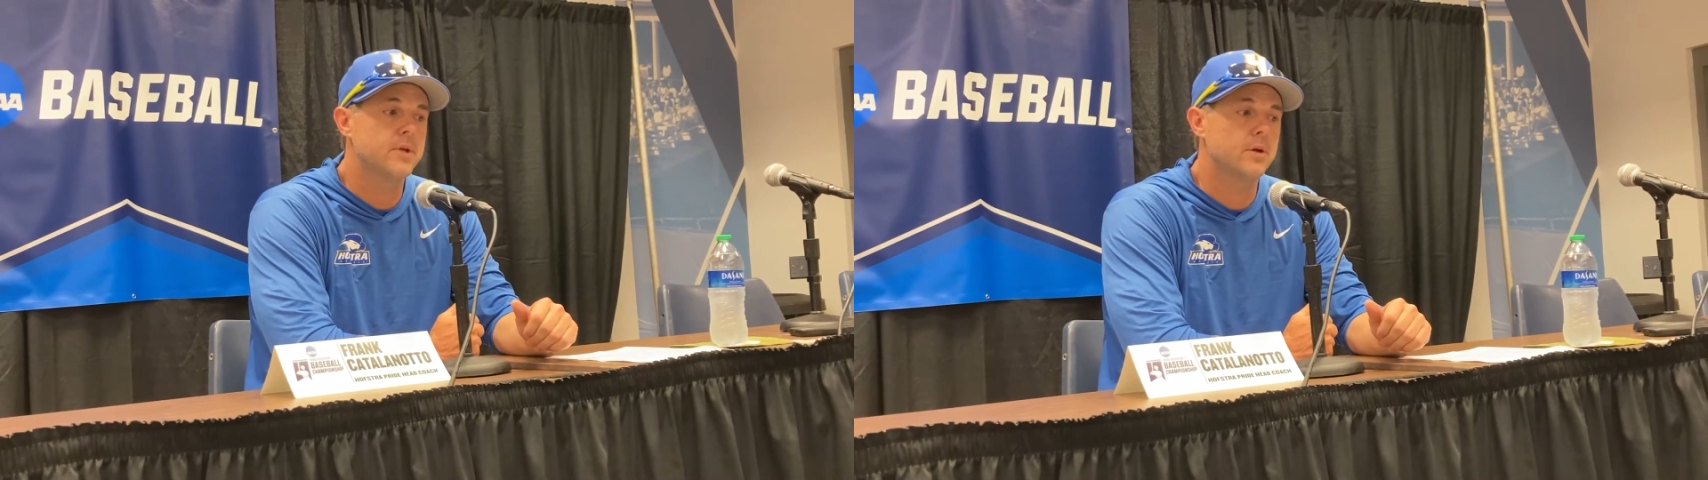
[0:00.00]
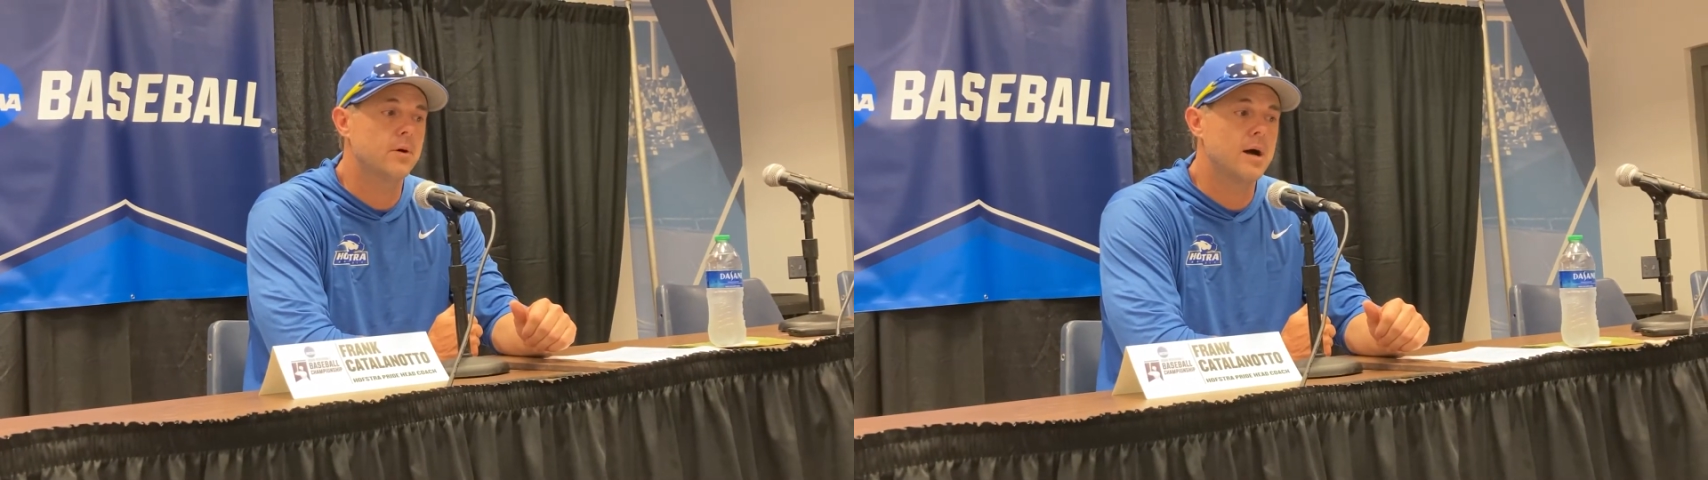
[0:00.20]

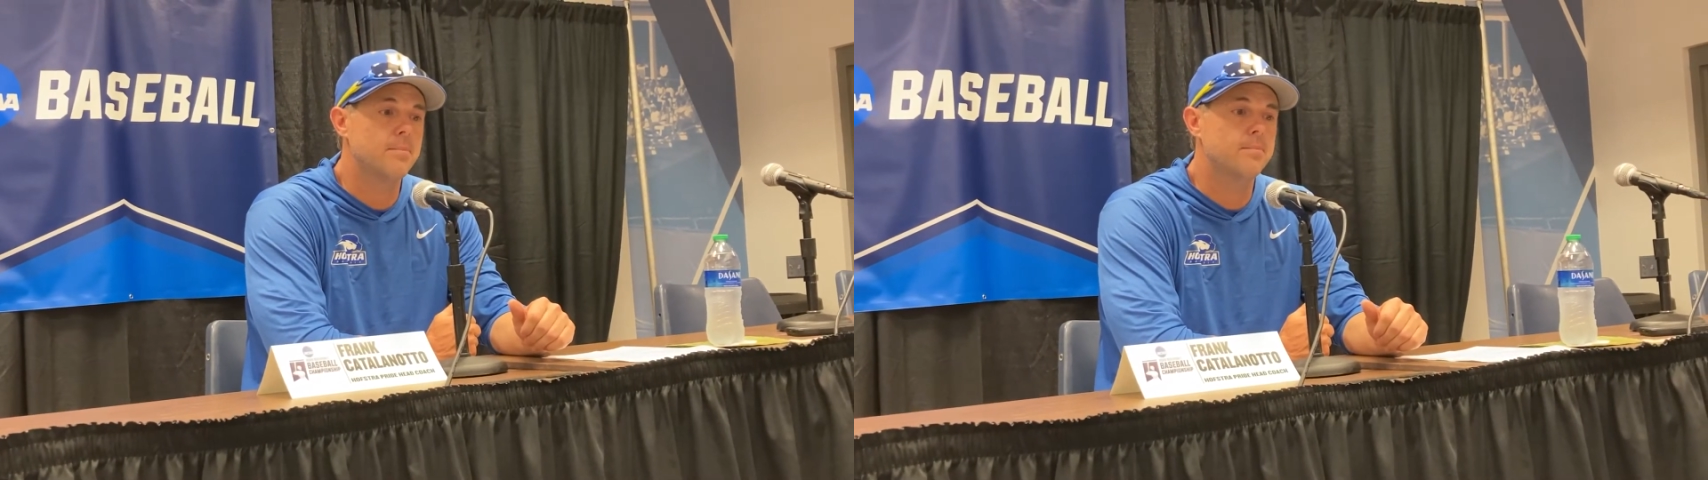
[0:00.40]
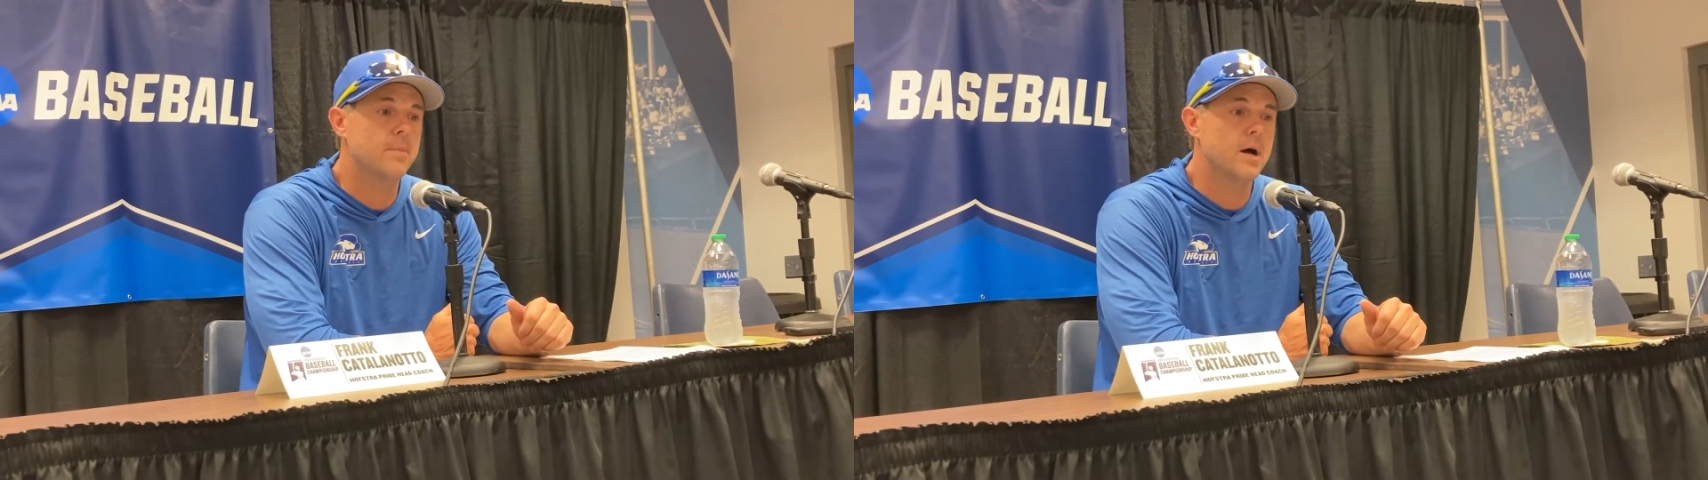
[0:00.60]
know,
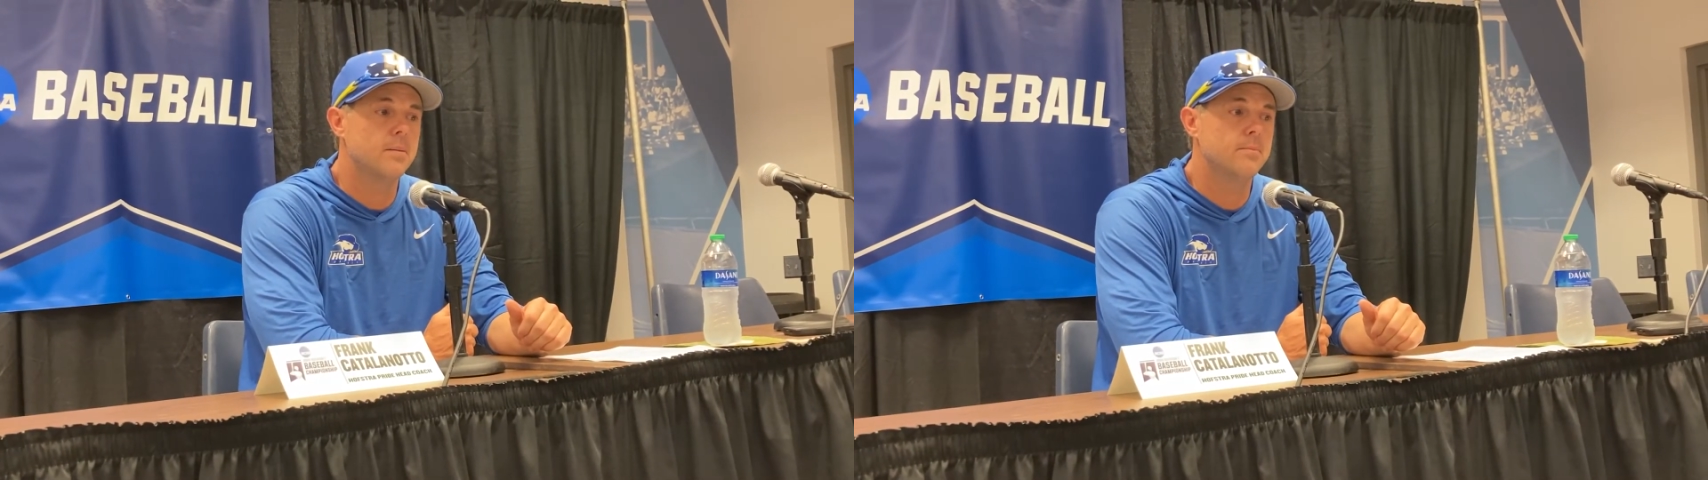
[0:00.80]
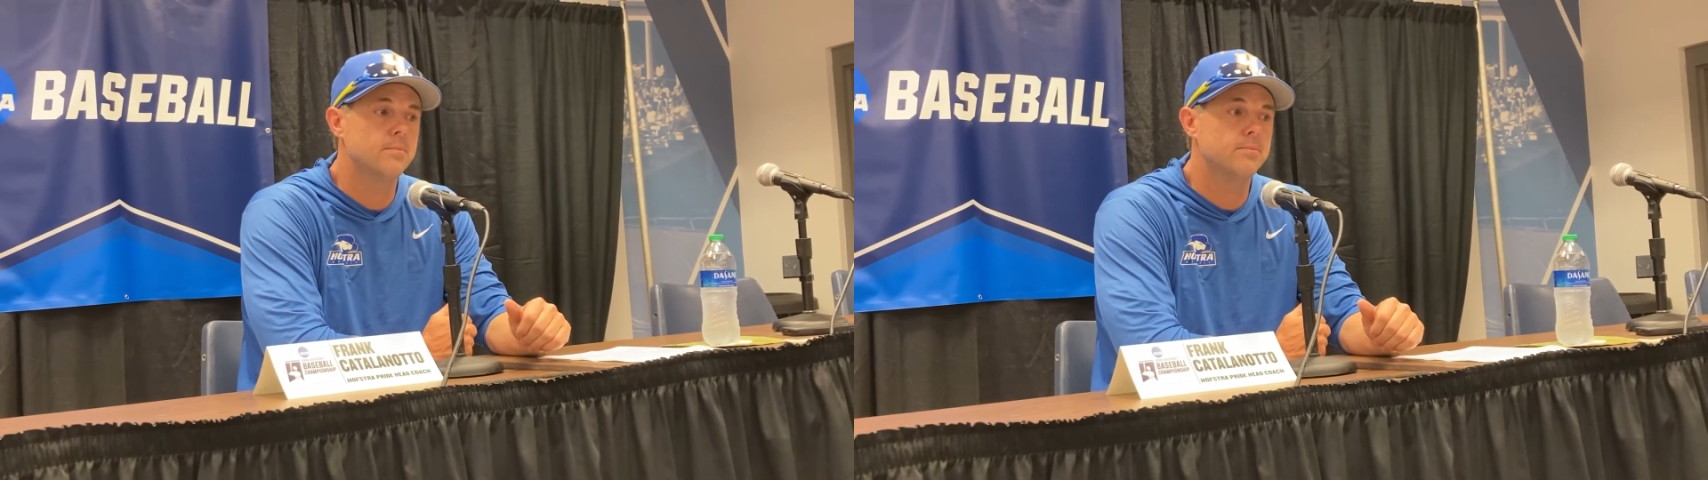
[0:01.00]

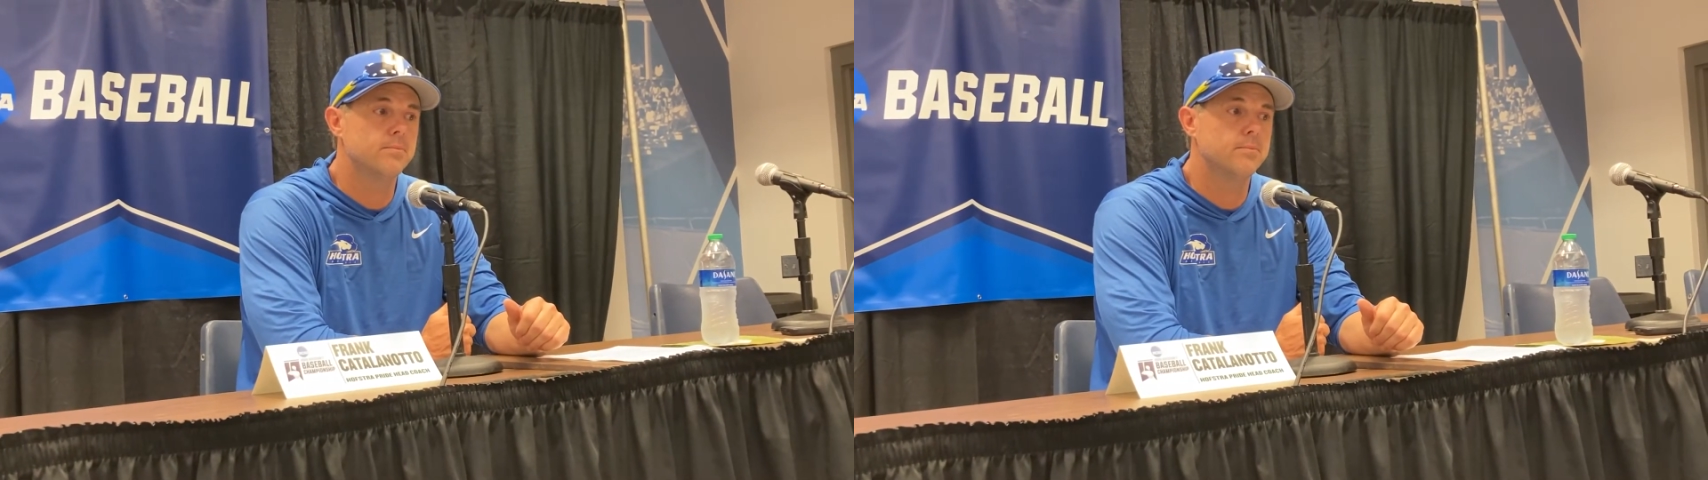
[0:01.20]
I'm